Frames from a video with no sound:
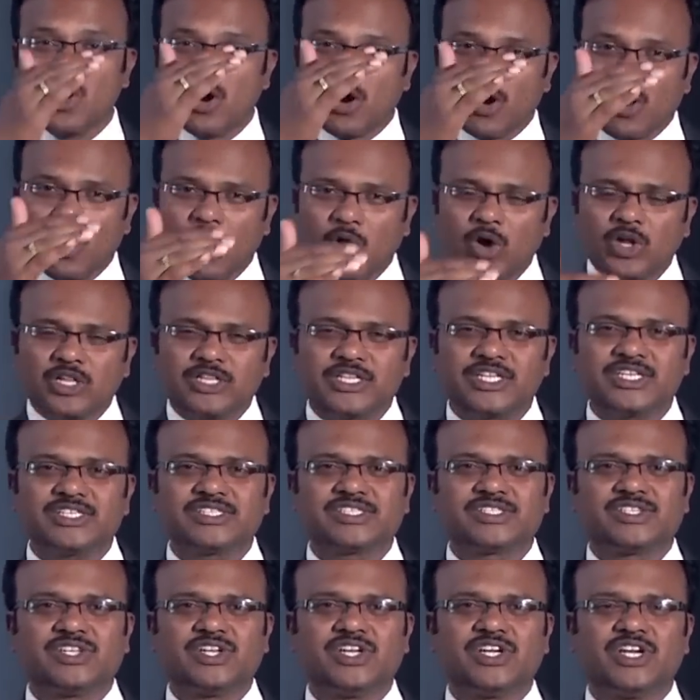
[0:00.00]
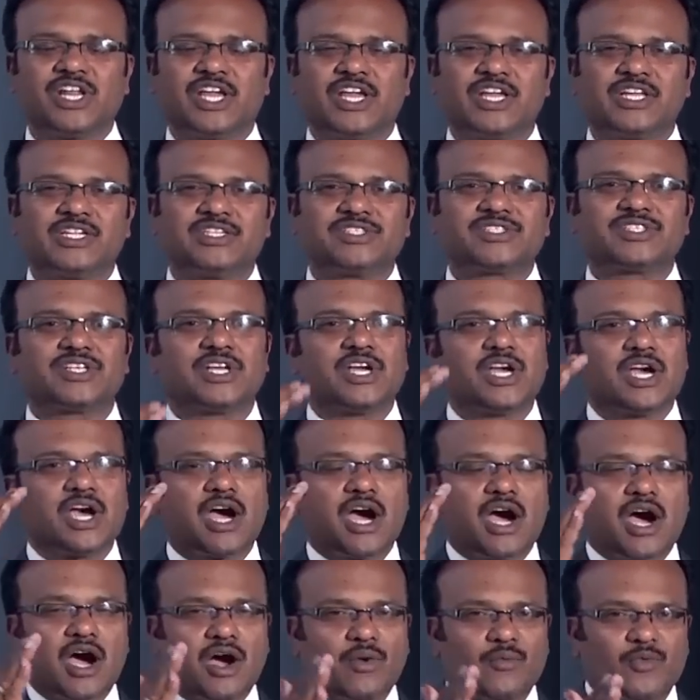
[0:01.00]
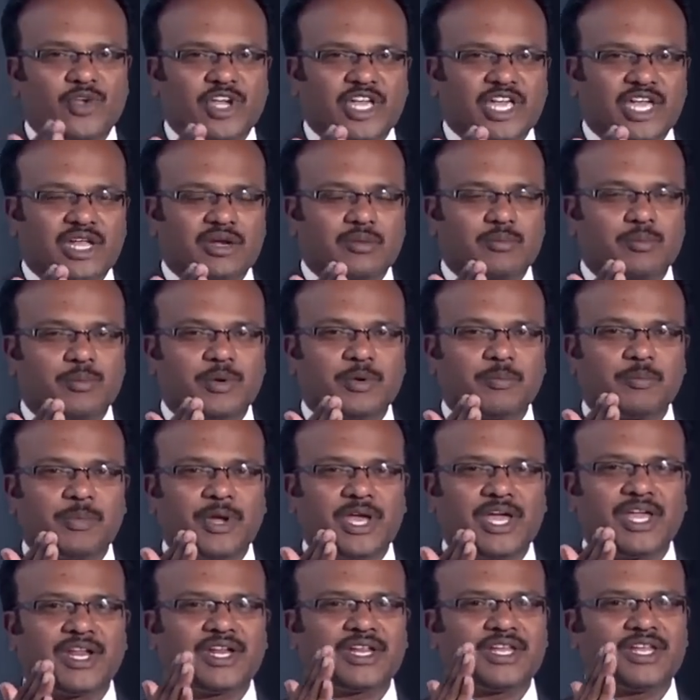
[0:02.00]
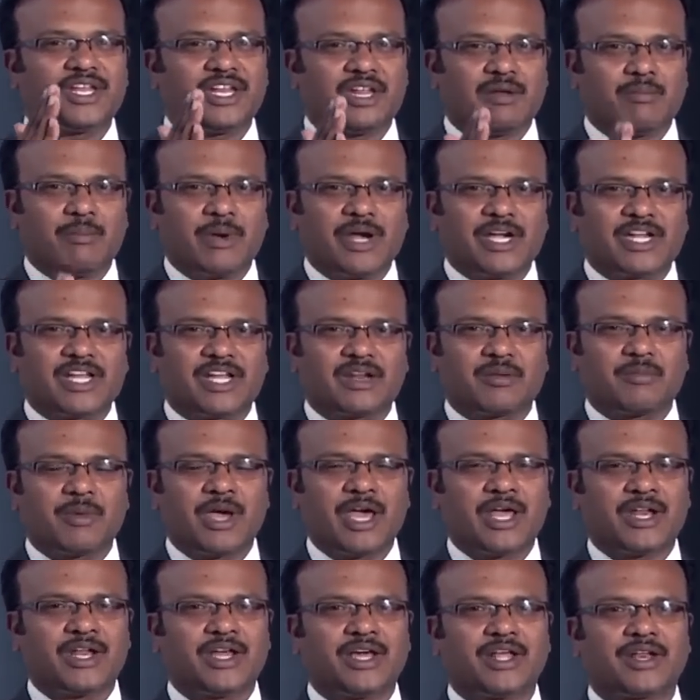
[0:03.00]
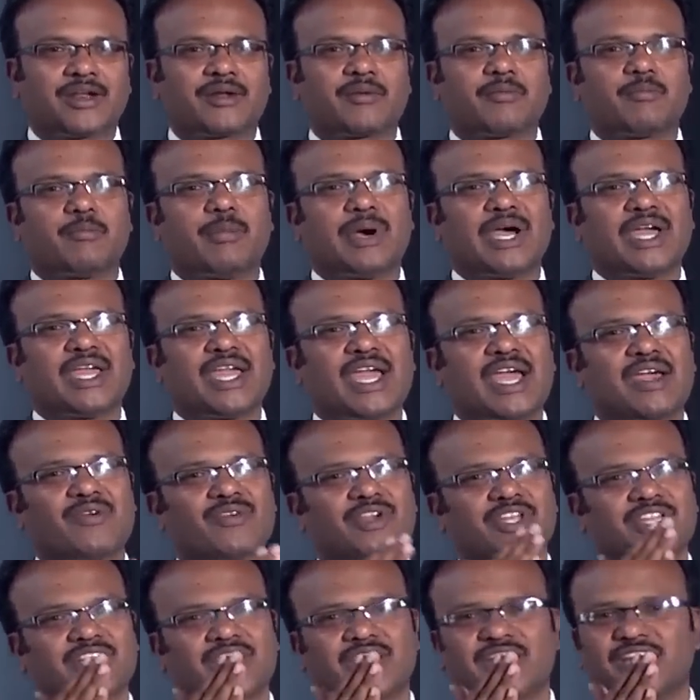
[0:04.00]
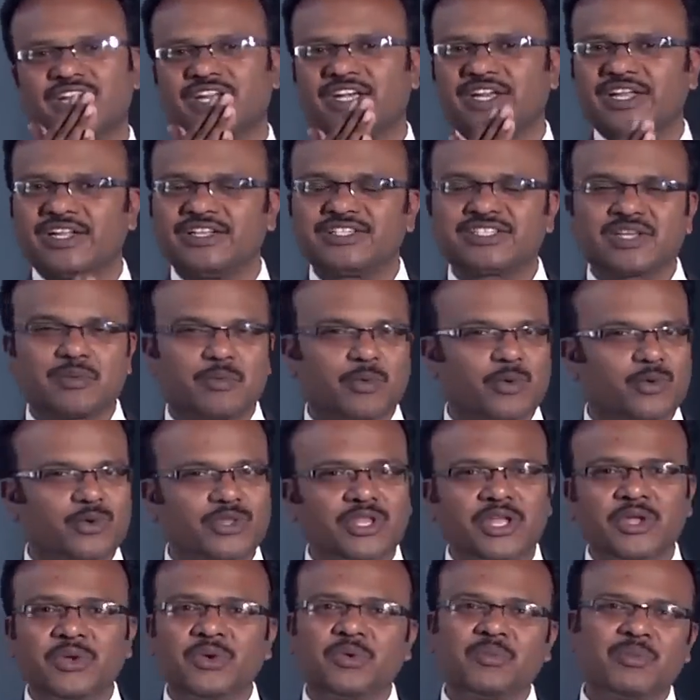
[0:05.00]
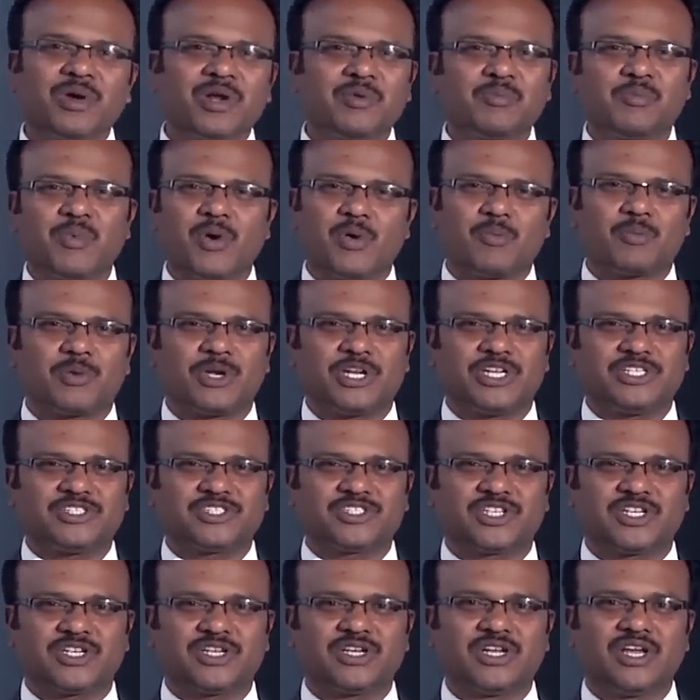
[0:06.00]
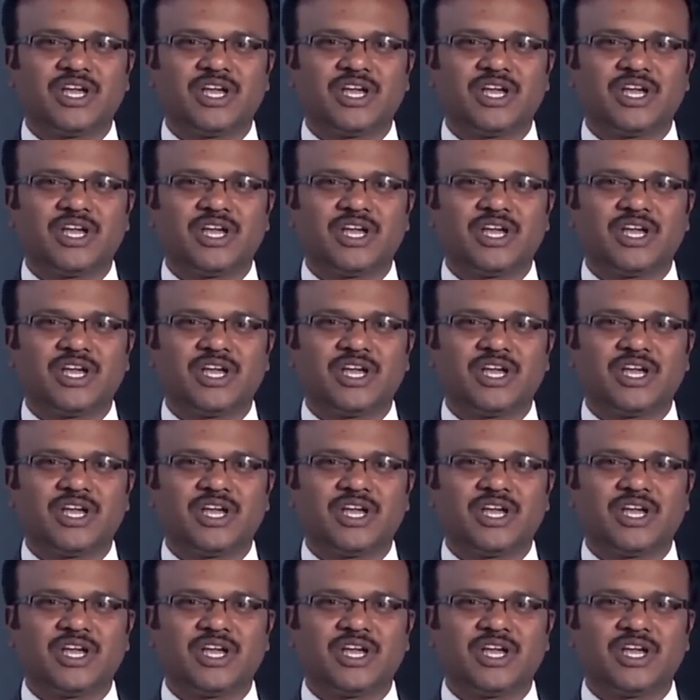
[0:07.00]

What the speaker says: all these details how we can prepare in a better manner by having the details about the human population.